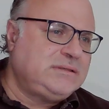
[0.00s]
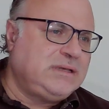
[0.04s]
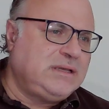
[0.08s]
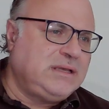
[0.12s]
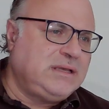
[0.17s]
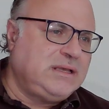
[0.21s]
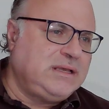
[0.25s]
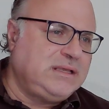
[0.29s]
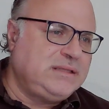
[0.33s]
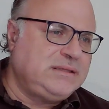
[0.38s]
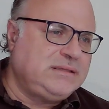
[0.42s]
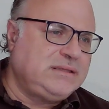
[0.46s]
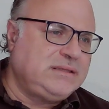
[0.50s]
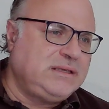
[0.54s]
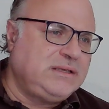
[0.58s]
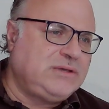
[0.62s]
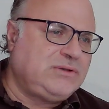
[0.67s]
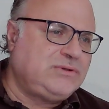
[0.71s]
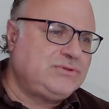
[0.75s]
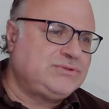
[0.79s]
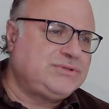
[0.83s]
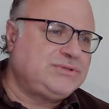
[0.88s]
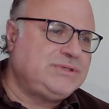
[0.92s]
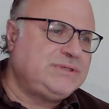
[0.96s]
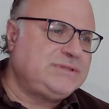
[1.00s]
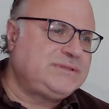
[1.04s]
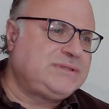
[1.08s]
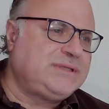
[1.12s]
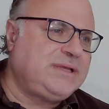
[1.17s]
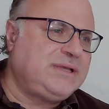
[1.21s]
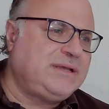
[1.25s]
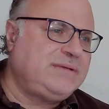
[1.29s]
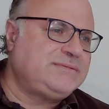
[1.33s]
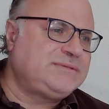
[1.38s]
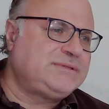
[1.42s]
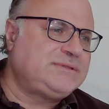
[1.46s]
and
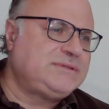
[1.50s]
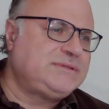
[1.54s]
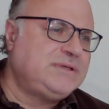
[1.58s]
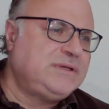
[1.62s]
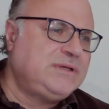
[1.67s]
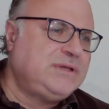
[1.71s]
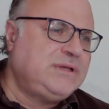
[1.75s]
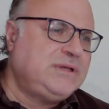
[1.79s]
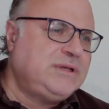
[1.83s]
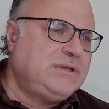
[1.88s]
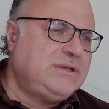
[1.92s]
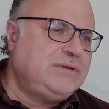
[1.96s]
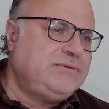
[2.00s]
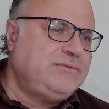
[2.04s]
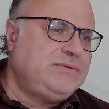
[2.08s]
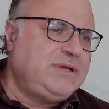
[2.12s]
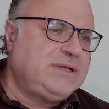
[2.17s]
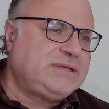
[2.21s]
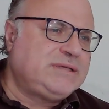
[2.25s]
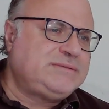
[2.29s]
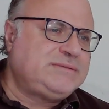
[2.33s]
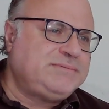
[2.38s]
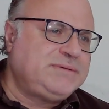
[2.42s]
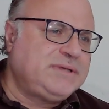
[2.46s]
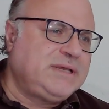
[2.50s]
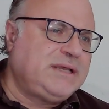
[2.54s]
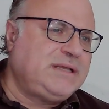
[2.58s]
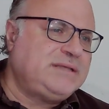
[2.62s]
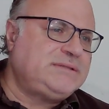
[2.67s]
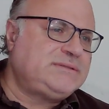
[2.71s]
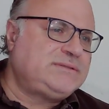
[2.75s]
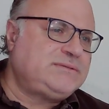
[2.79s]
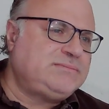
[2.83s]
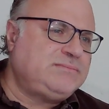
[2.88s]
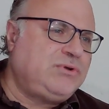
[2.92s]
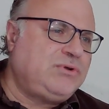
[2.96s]
ecosystems will
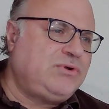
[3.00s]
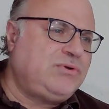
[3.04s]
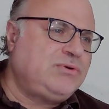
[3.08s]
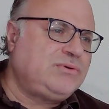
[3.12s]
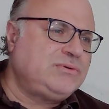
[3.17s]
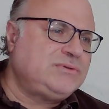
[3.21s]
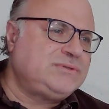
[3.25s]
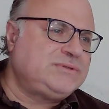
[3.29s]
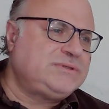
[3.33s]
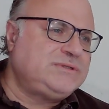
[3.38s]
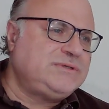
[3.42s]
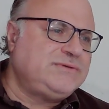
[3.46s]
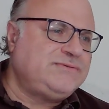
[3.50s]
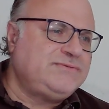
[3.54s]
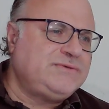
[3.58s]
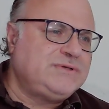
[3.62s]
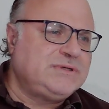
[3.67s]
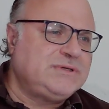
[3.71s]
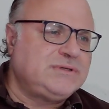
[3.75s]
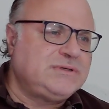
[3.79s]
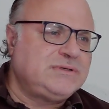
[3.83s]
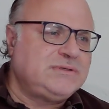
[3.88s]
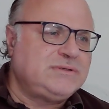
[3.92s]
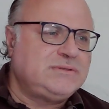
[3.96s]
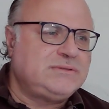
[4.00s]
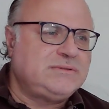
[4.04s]
experience more severe